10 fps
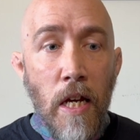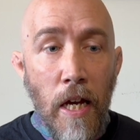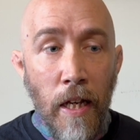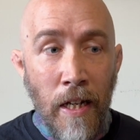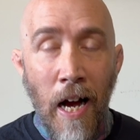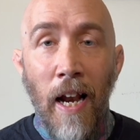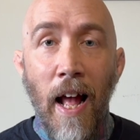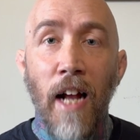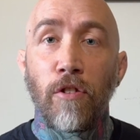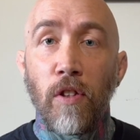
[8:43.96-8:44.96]
not
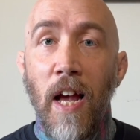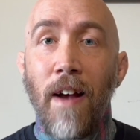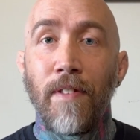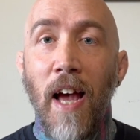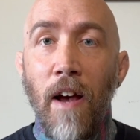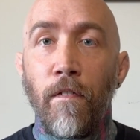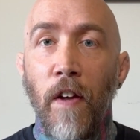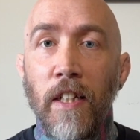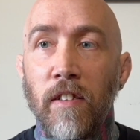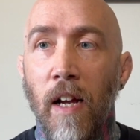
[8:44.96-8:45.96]
actually have to have
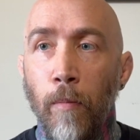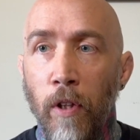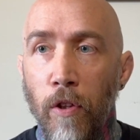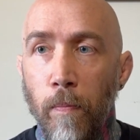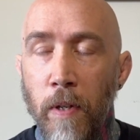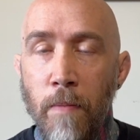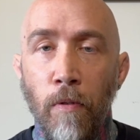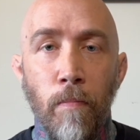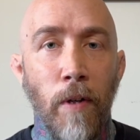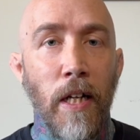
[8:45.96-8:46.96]
FaceTime with other
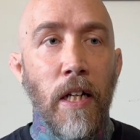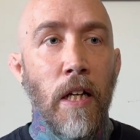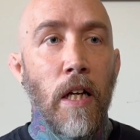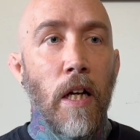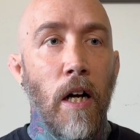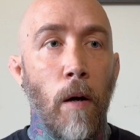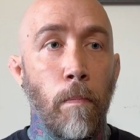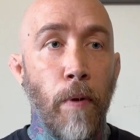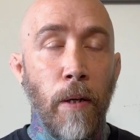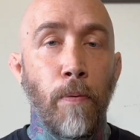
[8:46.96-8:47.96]
people. But a
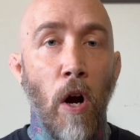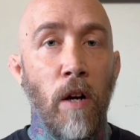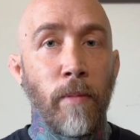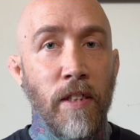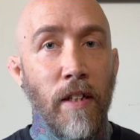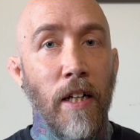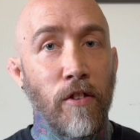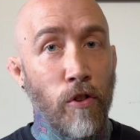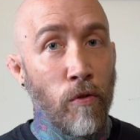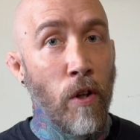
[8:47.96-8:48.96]
big part of me
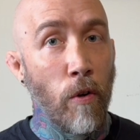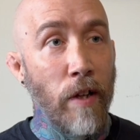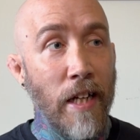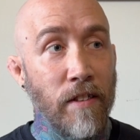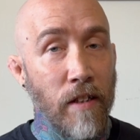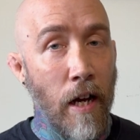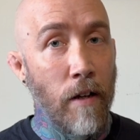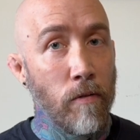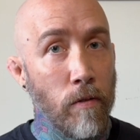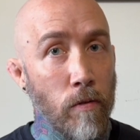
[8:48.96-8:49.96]
says, that's
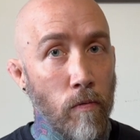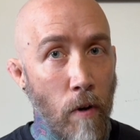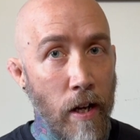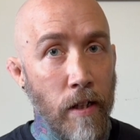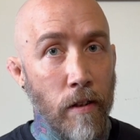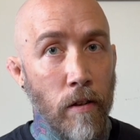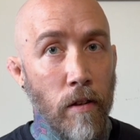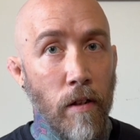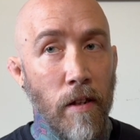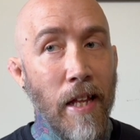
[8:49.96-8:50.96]
not right.
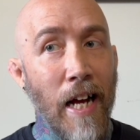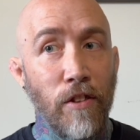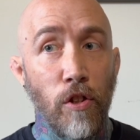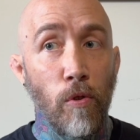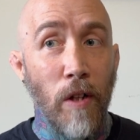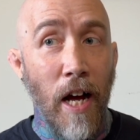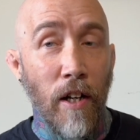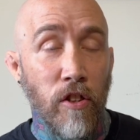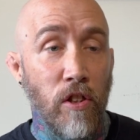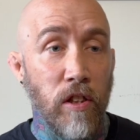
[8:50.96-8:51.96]
That's you kind
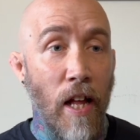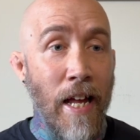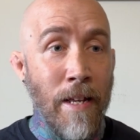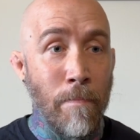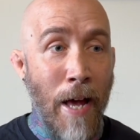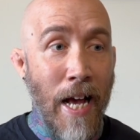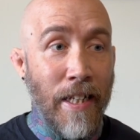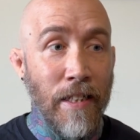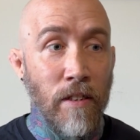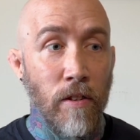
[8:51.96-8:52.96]
of sliding back
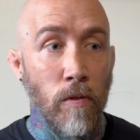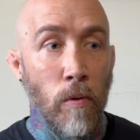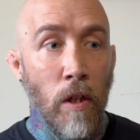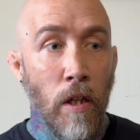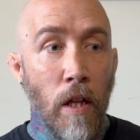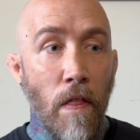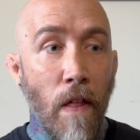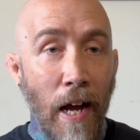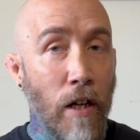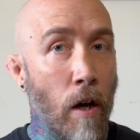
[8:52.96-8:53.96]
into
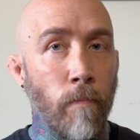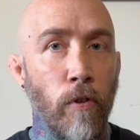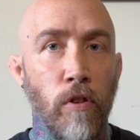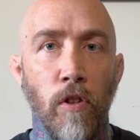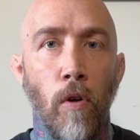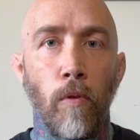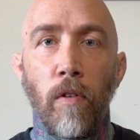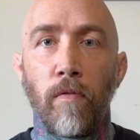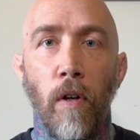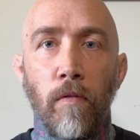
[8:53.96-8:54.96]
that comfort zone
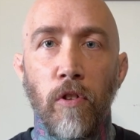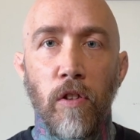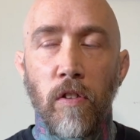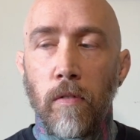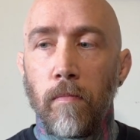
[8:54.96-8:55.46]
of just